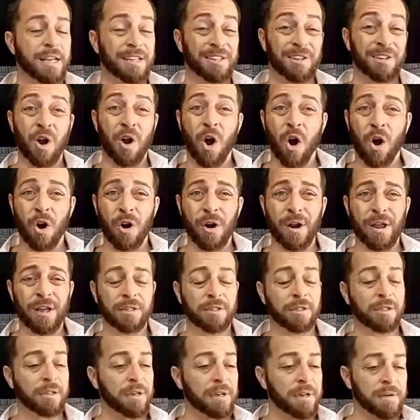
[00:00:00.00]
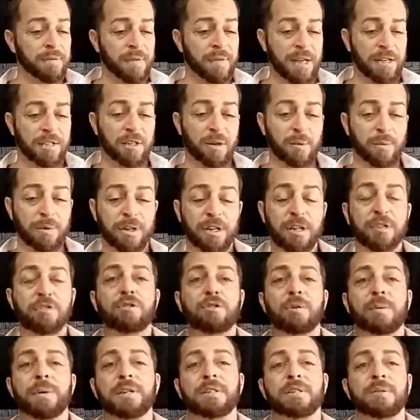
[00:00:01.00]
as an artist, as someone
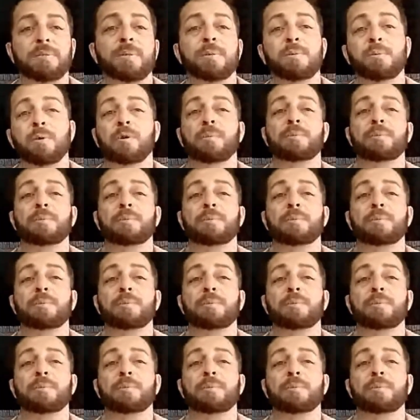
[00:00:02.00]
contributing something